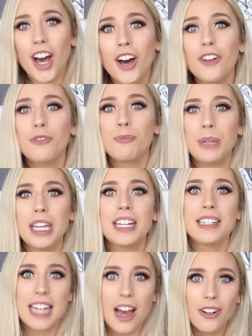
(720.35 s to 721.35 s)
of being
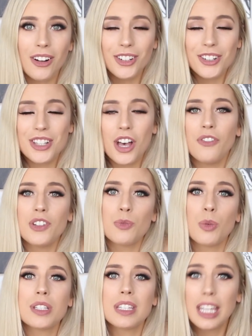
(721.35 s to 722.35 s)
down on yourself is
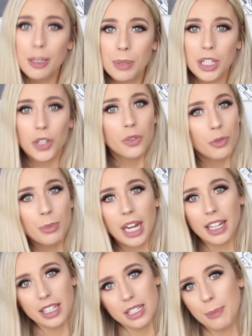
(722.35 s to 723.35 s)
what's keeping you from
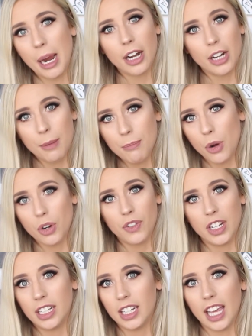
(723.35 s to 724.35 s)
getting inspired and
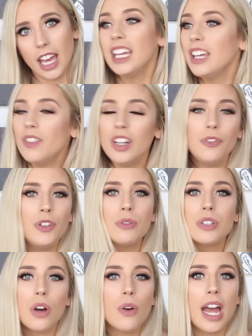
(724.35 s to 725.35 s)
motivated again. Even if you
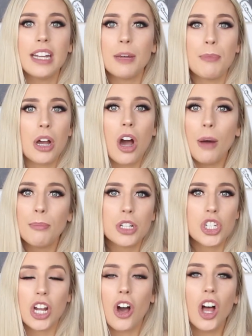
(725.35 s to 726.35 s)
don't end up
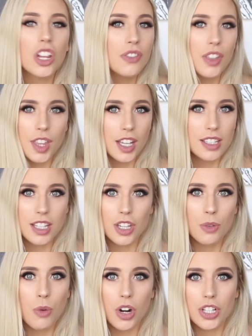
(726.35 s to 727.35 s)
accomplishing all of the things that
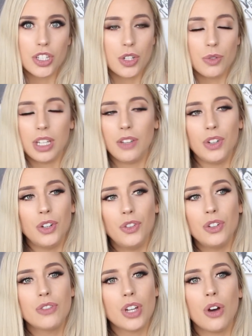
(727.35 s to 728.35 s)
you want to do, even if
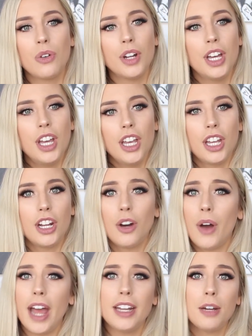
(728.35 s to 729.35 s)
you don't,
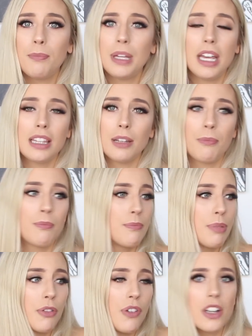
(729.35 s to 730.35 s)
end up being the
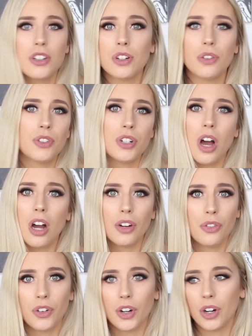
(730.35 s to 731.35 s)
professional
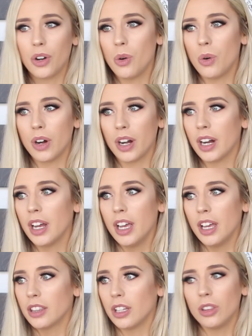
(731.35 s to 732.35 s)
photographer or
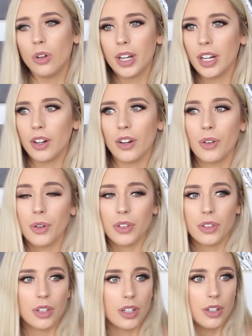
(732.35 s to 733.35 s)
the lawyer or
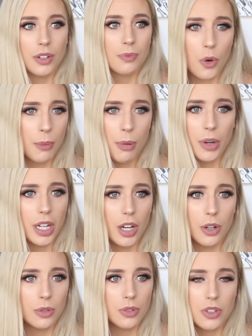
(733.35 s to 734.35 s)
the
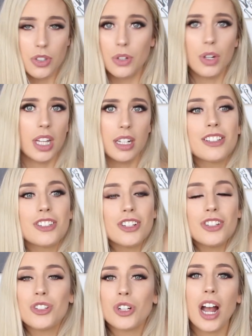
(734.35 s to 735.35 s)
4.0 student,
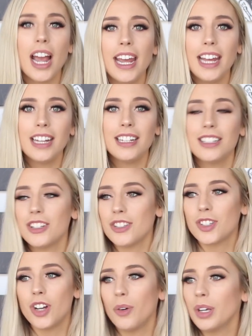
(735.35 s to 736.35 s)
just trying,
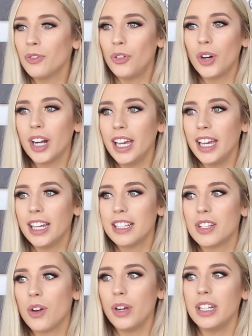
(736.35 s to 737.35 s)
just going for it, it's
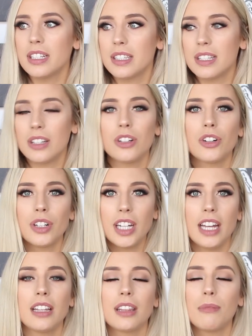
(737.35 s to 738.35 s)
going to still
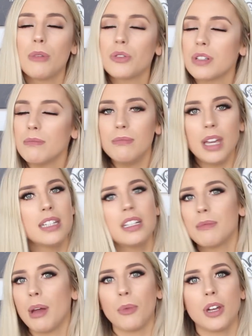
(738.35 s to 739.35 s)
create the most amazing
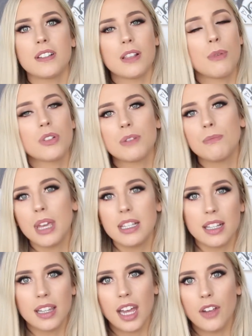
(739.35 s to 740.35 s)
memories and the most
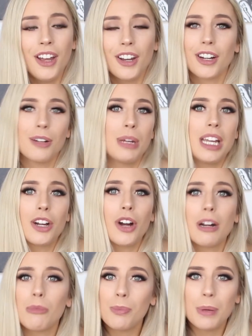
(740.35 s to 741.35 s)
amazing life. You're going to meet
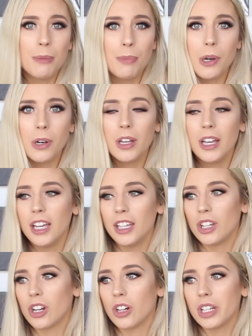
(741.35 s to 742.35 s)
incredible people.
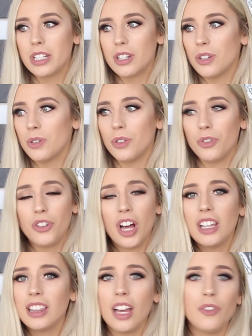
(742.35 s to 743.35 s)
You're going to
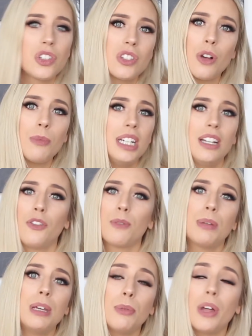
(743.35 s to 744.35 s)
fall in love with so many different
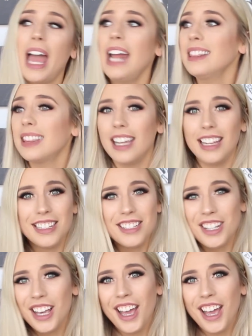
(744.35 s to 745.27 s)
people and things,